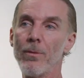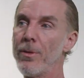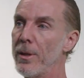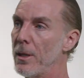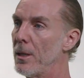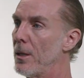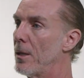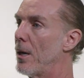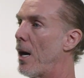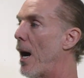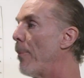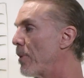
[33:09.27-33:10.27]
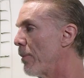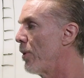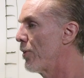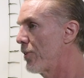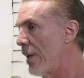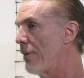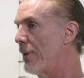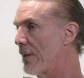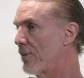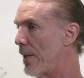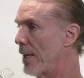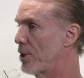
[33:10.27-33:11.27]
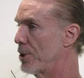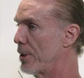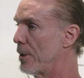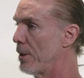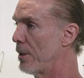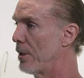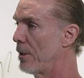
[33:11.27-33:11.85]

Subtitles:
the optimal saving section,